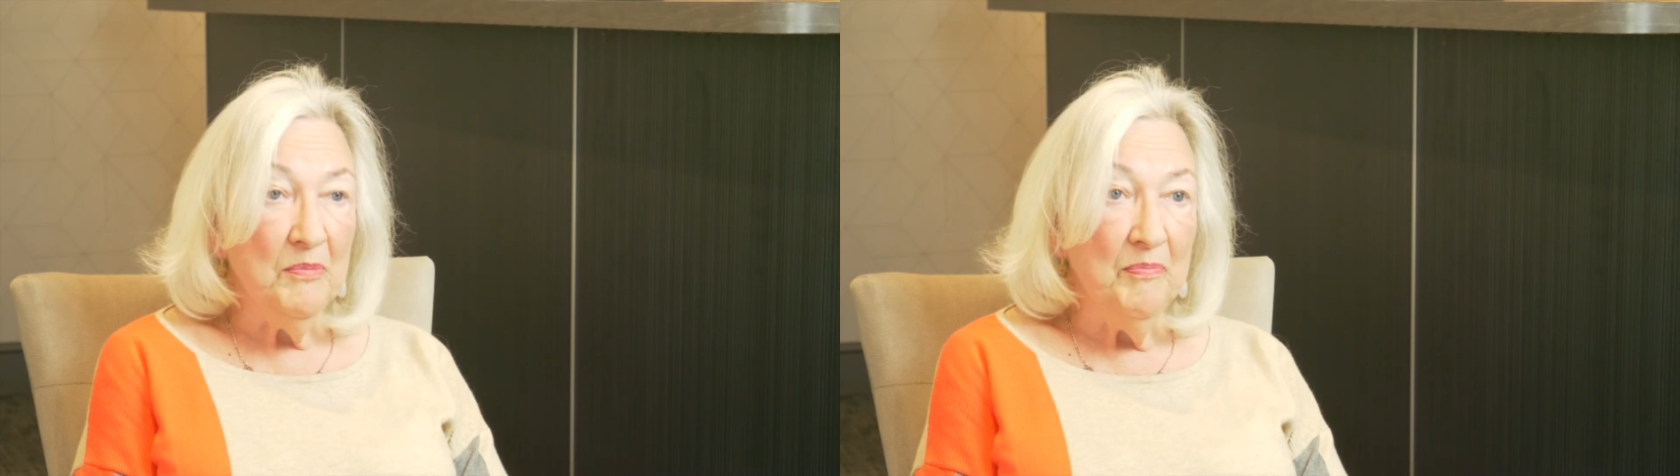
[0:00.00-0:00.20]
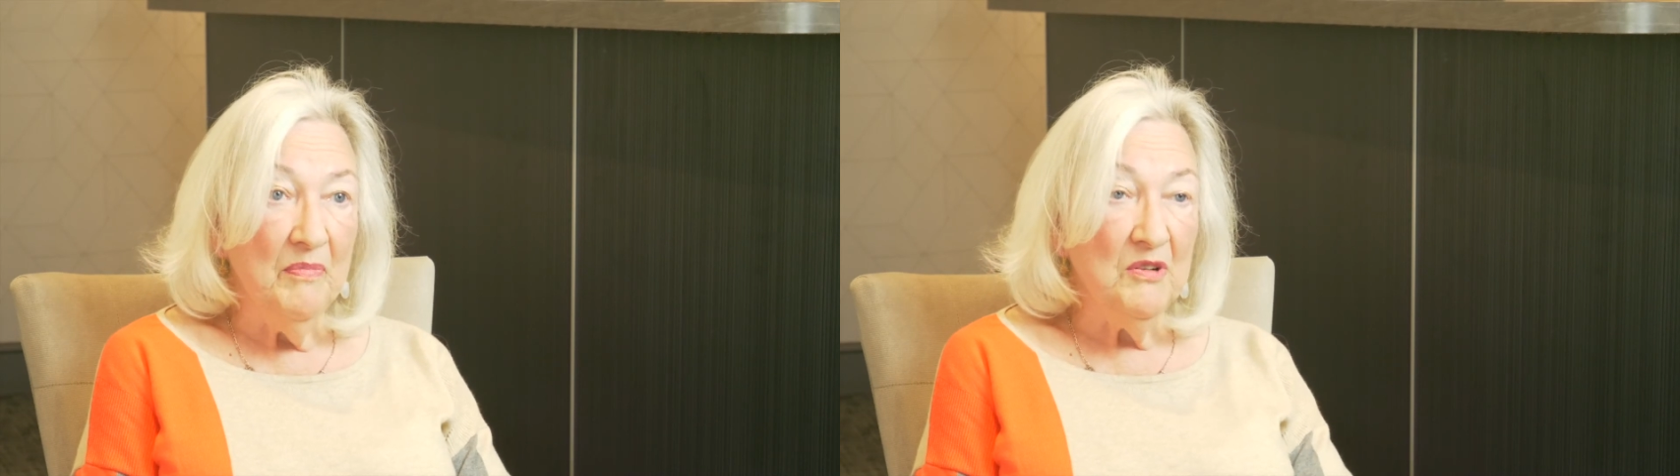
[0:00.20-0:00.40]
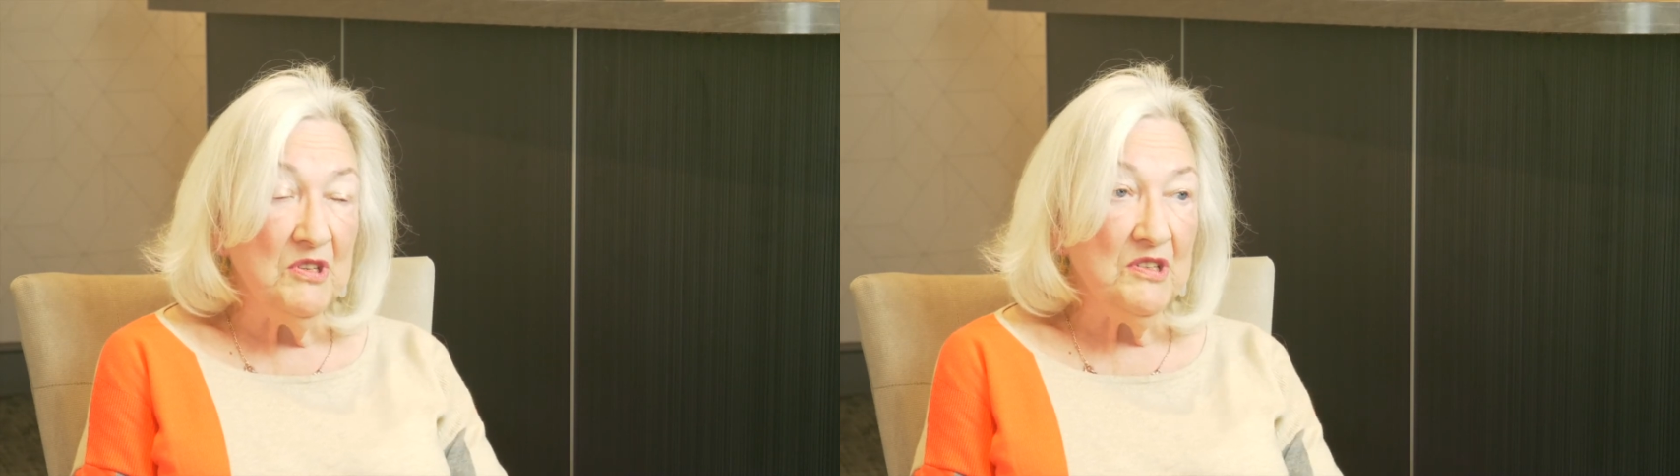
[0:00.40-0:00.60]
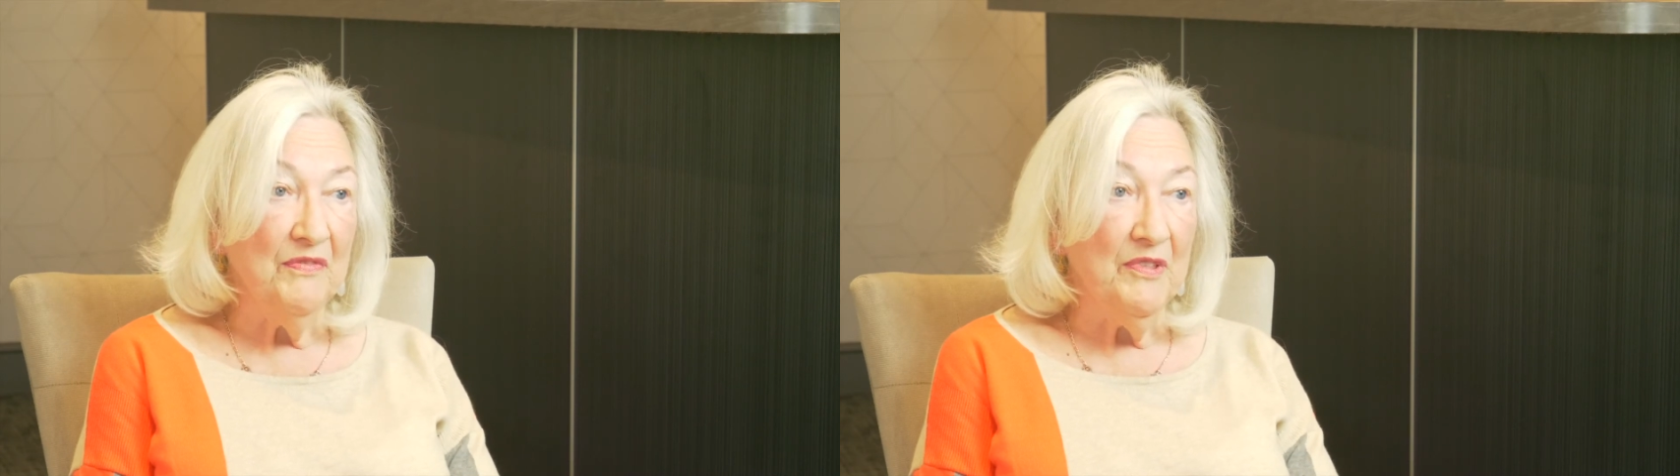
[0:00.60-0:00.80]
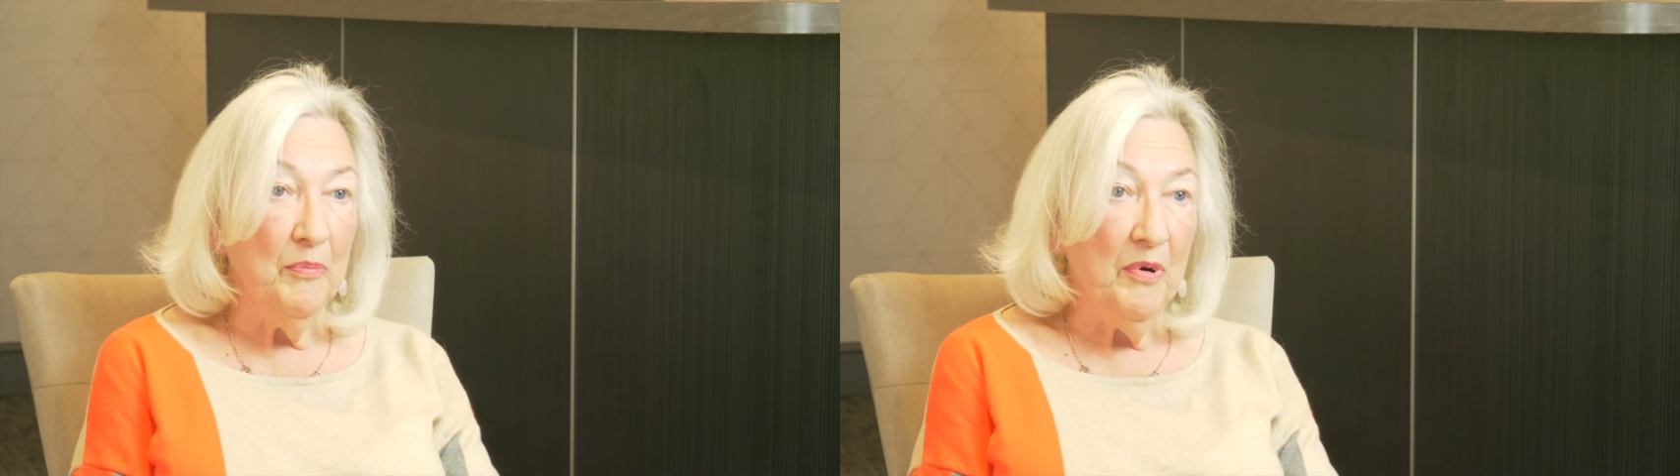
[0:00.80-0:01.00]
most
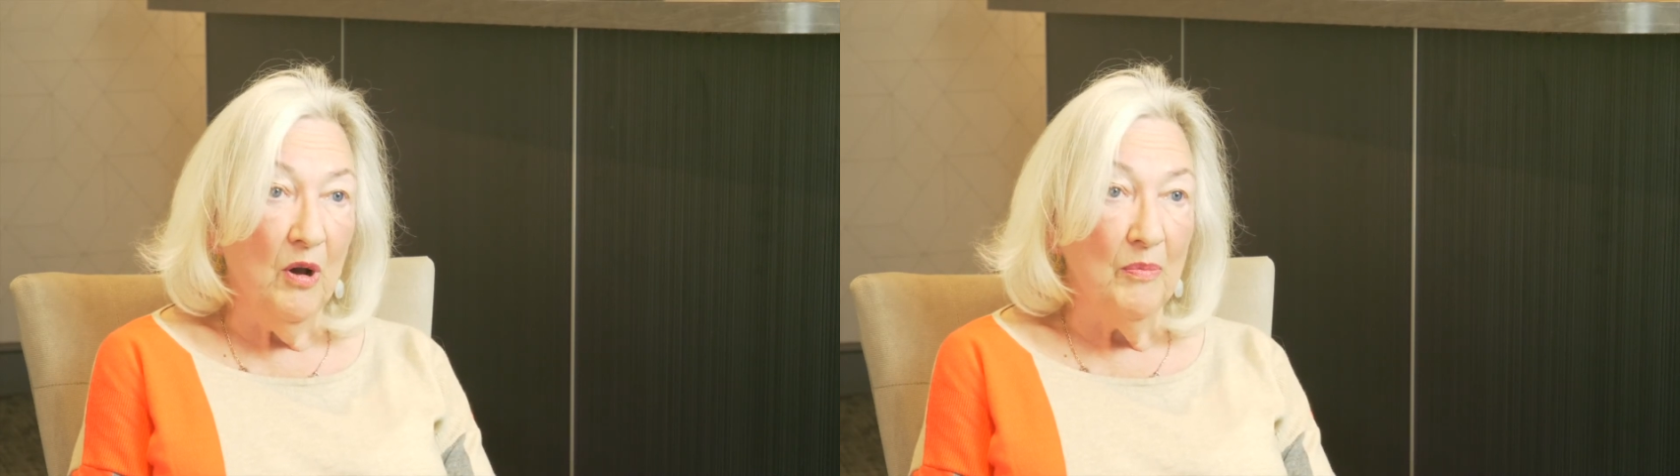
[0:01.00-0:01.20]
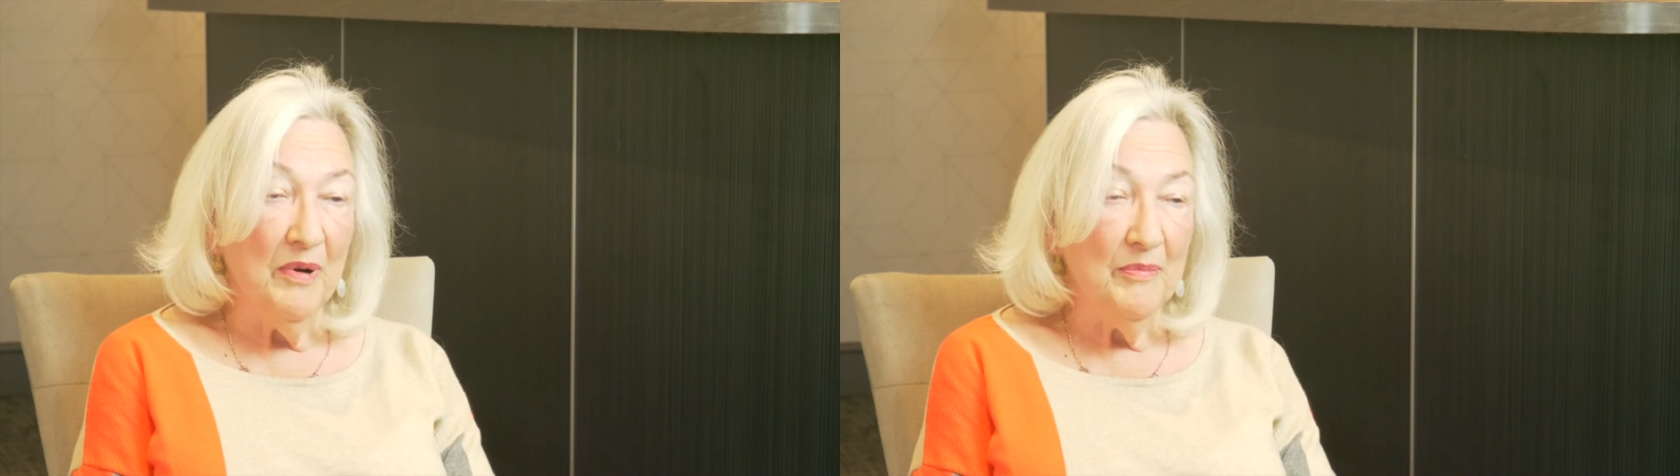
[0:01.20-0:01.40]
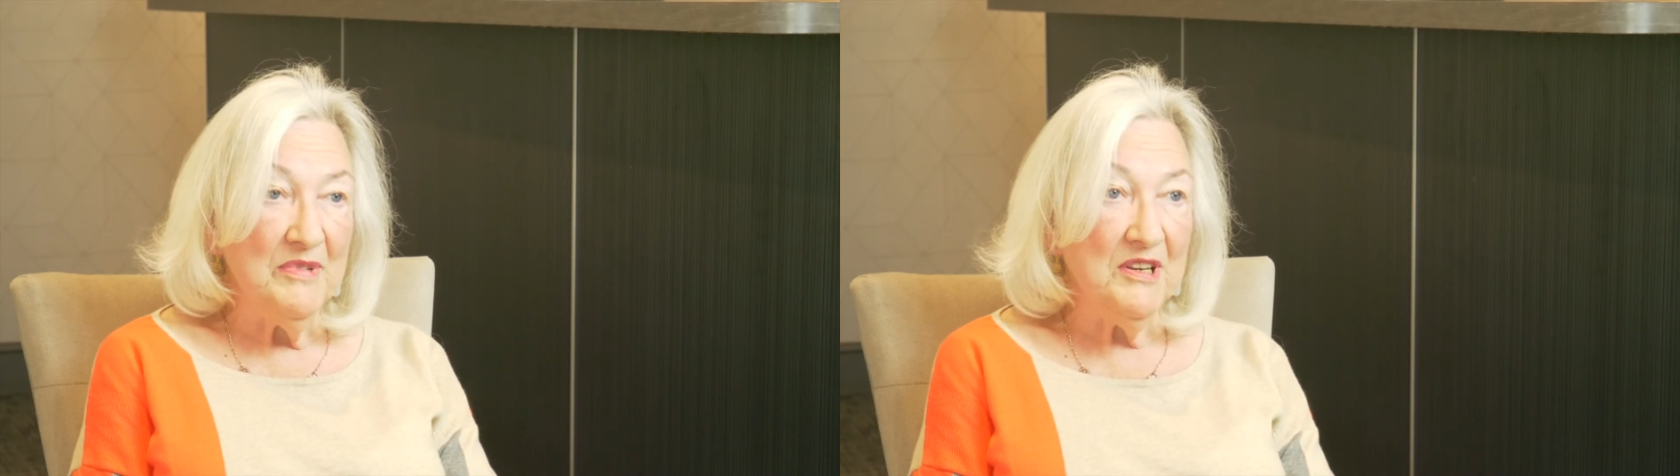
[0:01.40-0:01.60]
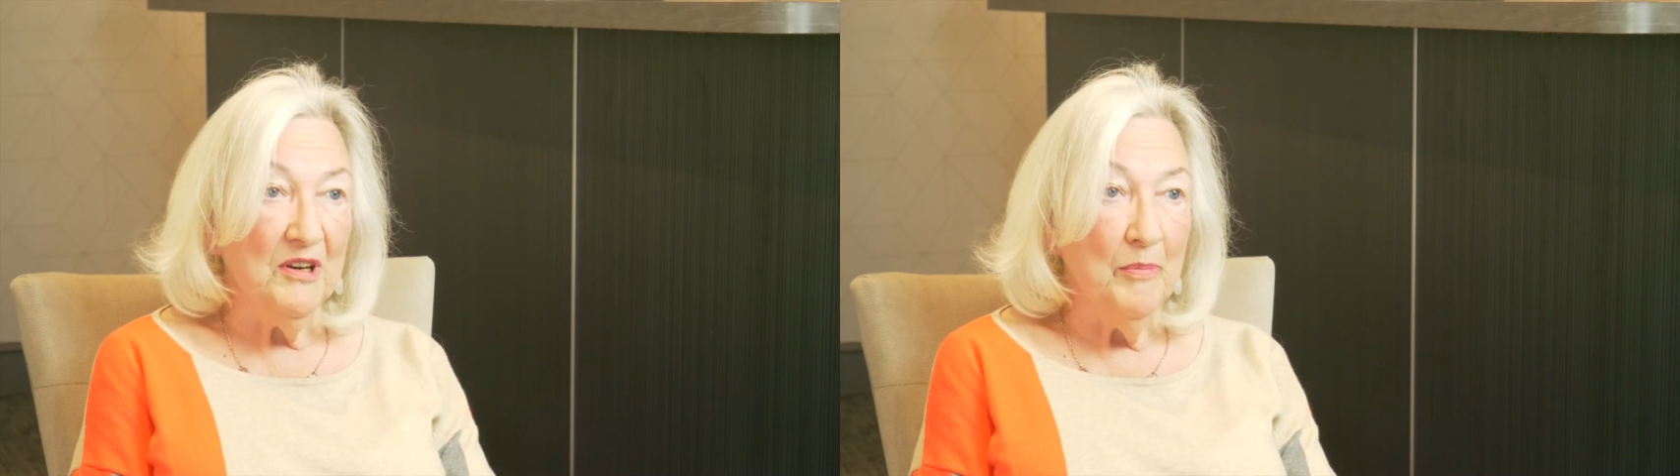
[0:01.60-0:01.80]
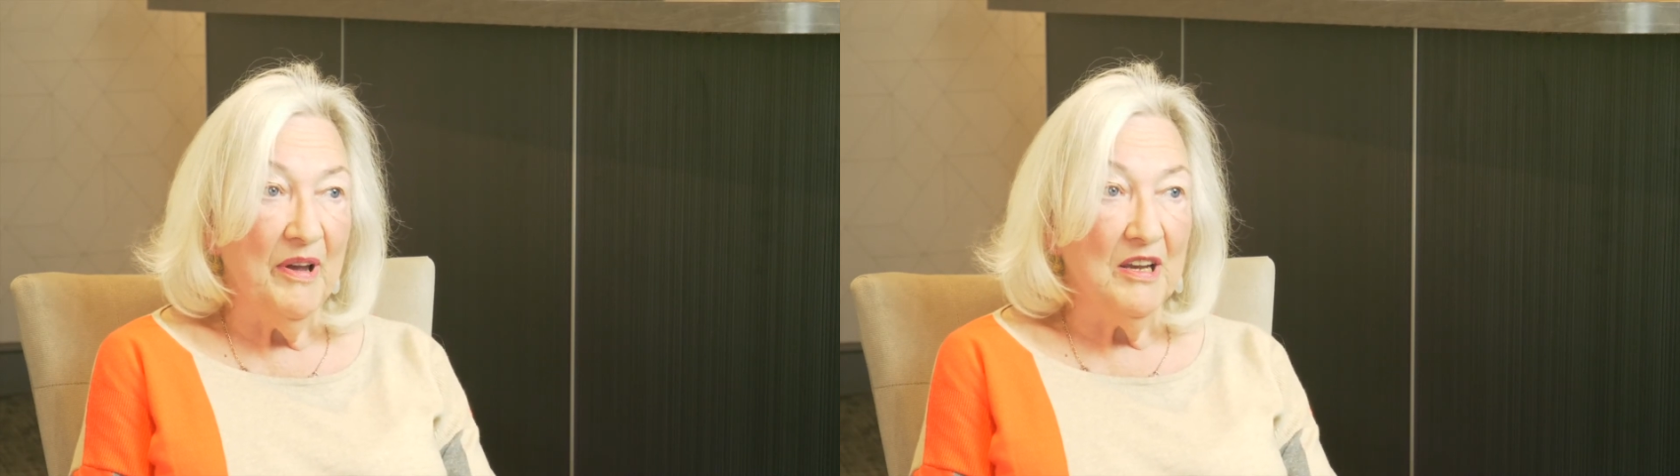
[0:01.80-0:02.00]
of the problems are
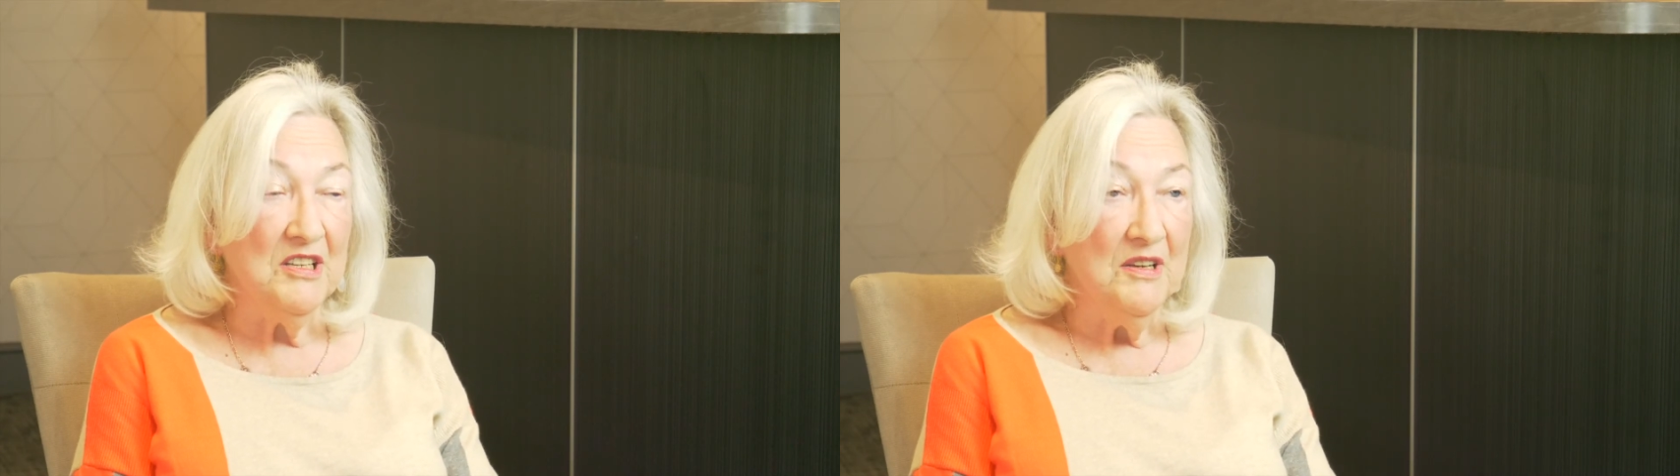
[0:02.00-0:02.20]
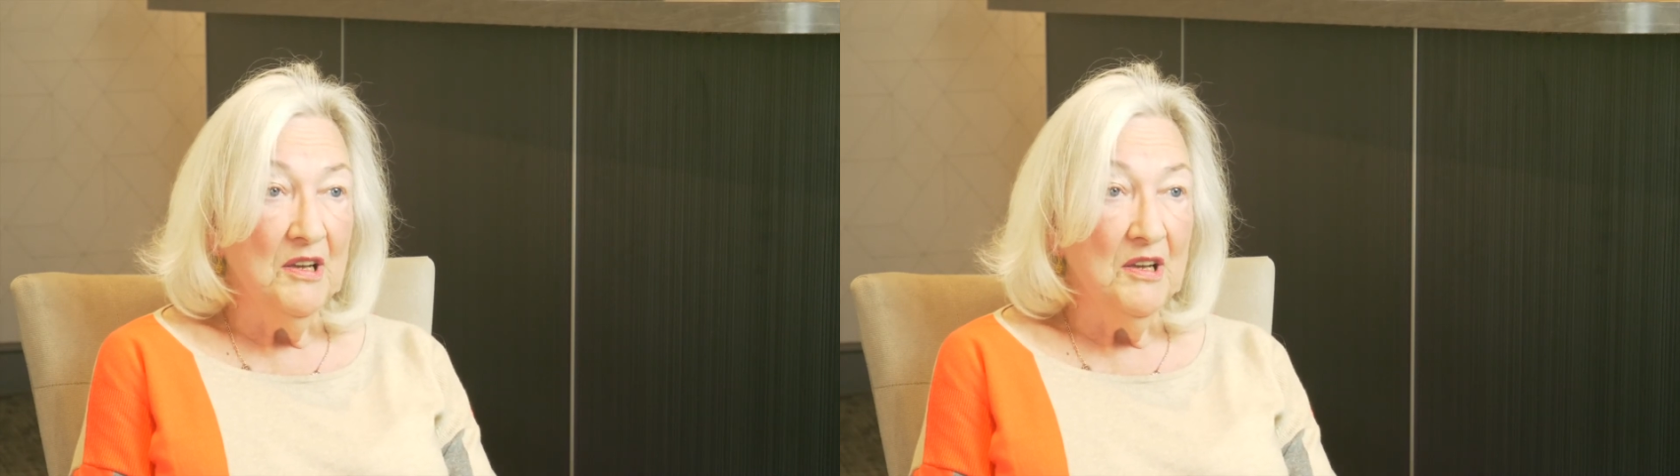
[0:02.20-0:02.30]
about